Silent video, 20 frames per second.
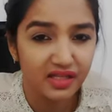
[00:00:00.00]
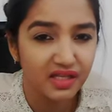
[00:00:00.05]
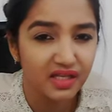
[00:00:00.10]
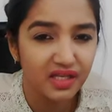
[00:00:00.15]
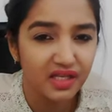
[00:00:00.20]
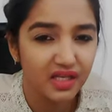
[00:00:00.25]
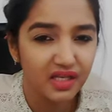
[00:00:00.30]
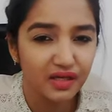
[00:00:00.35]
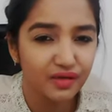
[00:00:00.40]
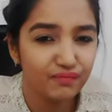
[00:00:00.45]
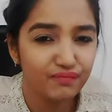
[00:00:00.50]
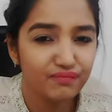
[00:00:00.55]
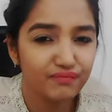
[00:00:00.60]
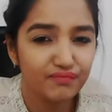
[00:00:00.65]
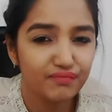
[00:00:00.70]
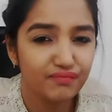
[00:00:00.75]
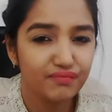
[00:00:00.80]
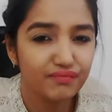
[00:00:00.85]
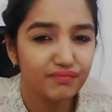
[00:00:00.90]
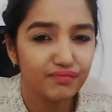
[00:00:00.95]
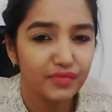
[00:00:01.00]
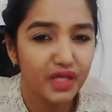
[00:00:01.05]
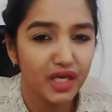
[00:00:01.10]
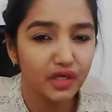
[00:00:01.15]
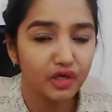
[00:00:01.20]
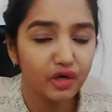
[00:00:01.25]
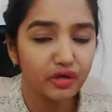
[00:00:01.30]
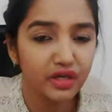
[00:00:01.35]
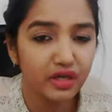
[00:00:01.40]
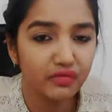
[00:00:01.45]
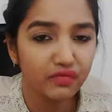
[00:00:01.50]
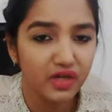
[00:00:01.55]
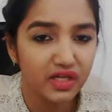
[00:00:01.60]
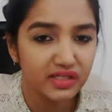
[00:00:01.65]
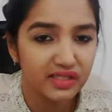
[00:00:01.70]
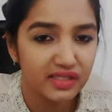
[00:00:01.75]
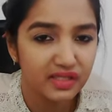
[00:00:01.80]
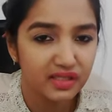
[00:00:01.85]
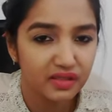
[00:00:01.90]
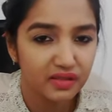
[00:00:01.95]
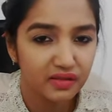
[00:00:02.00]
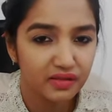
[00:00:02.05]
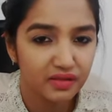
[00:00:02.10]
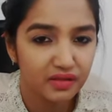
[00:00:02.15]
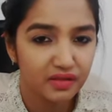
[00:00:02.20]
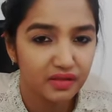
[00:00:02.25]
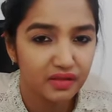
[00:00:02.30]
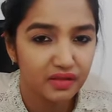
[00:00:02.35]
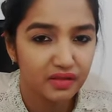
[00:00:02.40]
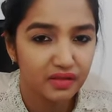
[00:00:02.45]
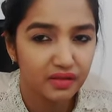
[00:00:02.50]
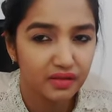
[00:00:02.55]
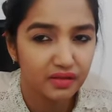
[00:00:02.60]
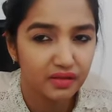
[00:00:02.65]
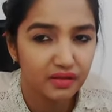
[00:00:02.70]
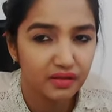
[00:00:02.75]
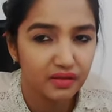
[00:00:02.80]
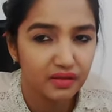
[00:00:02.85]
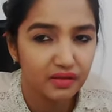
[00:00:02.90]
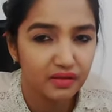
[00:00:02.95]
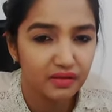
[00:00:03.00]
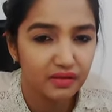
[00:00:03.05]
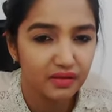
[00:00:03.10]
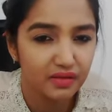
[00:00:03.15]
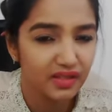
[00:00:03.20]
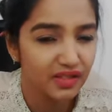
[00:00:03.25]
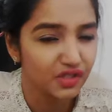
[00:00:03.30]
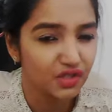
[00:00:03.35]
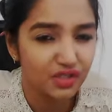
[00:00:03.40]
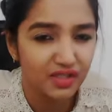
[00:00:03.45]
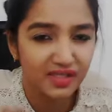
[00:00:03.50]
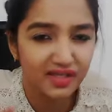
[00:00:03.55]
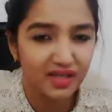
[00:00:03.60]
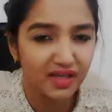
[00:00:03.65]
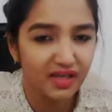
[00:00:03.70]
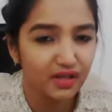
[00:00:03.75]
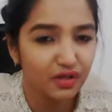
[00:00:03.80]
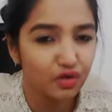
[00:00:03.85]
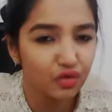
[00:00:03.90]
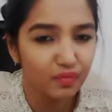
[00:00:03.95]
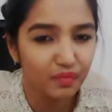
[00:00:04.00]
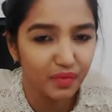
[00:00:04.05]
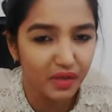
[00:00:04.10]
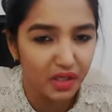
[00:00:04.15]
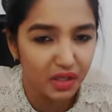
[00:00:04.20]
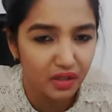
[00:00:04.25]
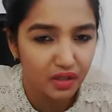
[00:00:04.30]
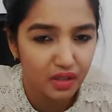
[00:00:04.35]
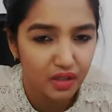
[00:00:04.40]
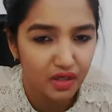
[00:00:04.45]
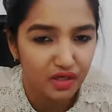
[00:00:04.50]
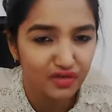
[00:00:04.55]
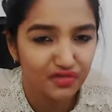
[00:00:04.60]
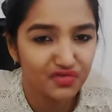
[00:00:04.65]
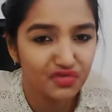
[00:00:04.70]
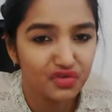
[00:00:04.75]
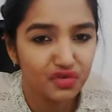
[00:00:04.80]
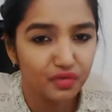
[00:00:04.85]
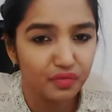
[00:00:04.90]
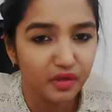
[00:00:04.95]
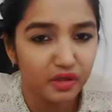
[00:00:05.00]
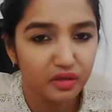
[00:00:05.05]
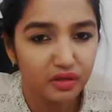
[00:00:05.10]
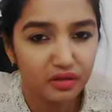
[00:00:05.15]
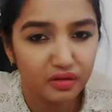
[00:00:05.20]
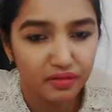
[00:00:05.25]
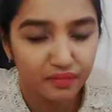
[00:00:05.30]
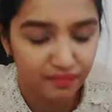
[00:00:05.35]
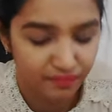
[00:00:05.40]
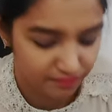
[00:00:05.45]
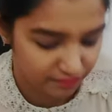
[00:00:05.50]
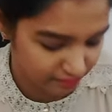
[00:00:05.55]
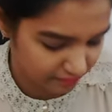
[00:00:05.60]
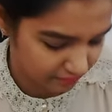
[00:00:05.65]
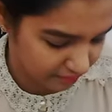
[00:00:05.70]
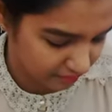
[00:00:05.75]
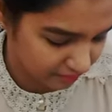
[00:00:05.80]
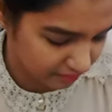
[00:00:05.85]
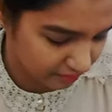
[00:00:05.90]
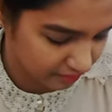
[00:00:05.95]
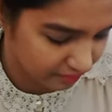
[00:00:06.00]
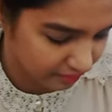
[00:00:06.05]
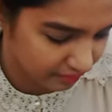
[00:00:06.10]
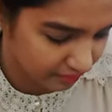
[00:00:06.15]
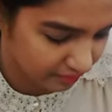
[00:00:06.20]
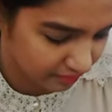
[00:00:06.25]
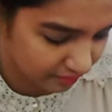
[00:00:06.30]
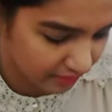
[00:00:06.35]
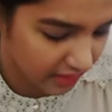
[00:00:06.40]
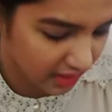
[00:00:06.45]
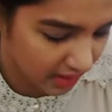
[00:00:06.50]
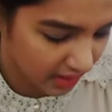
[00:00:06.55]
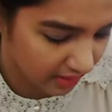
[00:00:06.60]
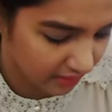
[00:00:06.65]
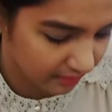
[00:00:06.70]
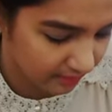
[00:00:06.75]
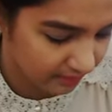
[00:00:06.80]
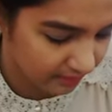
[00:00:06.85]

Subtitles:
they are not convinced. They just think you're being stupid. Yeah.